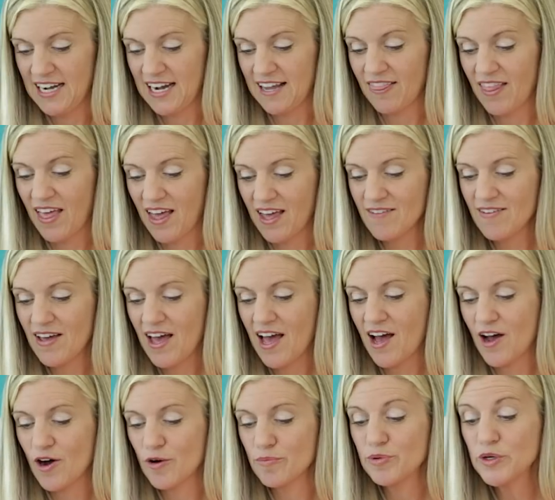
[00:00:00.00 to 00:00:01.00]
I love
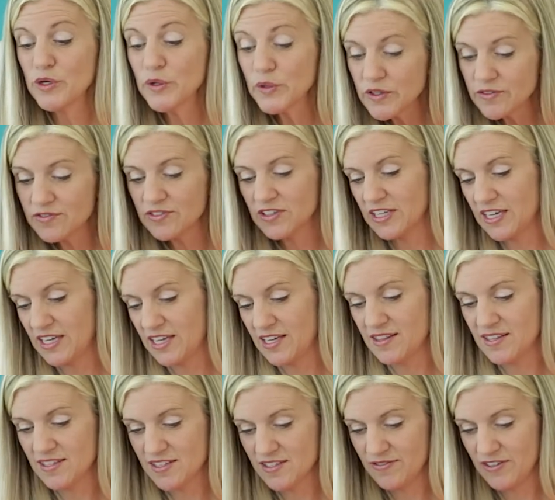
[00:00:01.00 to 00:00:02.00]
how
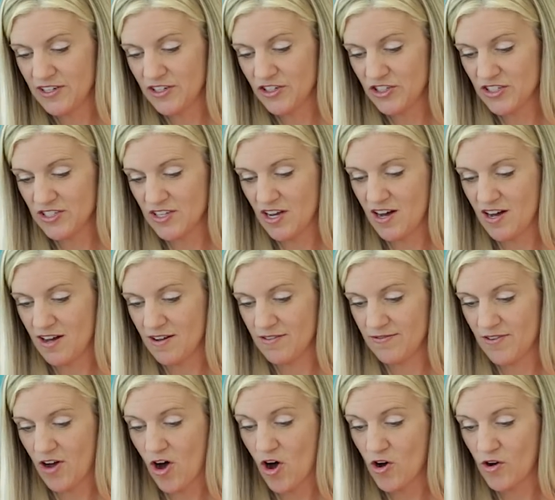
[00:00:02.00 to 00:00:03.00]
beautifully this finishes
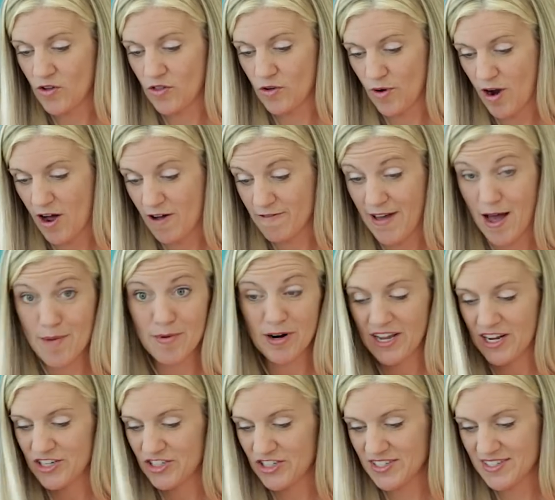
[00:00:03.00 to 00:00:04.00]
off all the raw
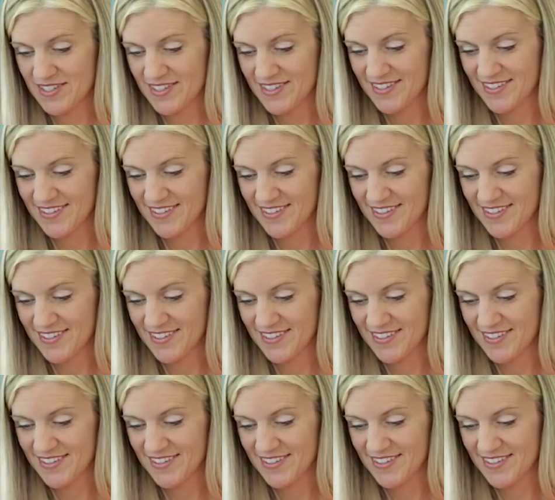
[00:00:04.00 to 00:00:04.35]
fabric edges.